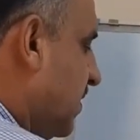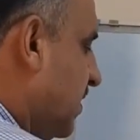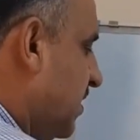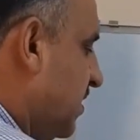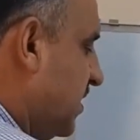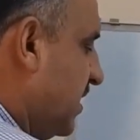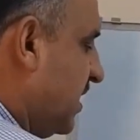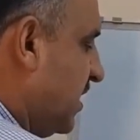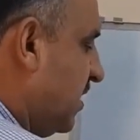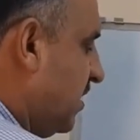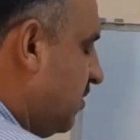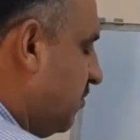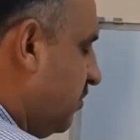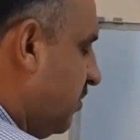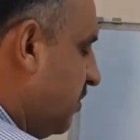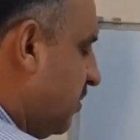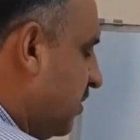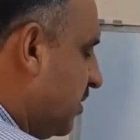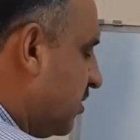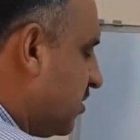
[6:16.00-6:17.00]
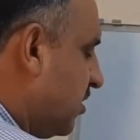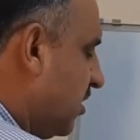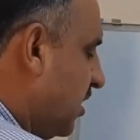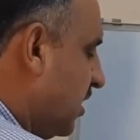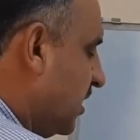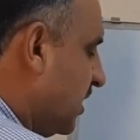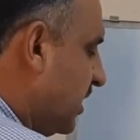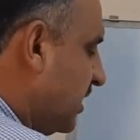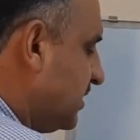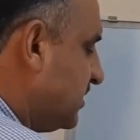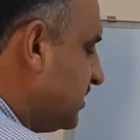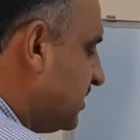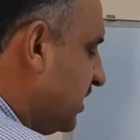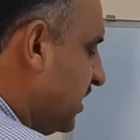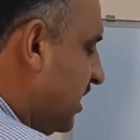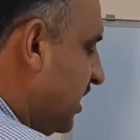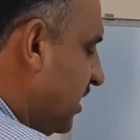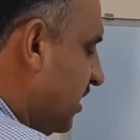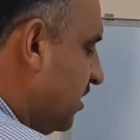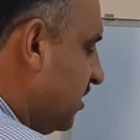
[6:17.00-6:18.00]
then we will call this
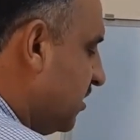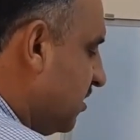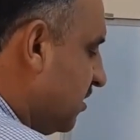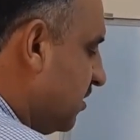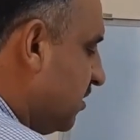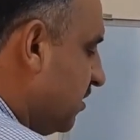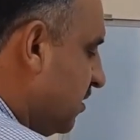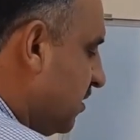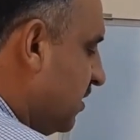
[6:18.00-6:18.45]
ether.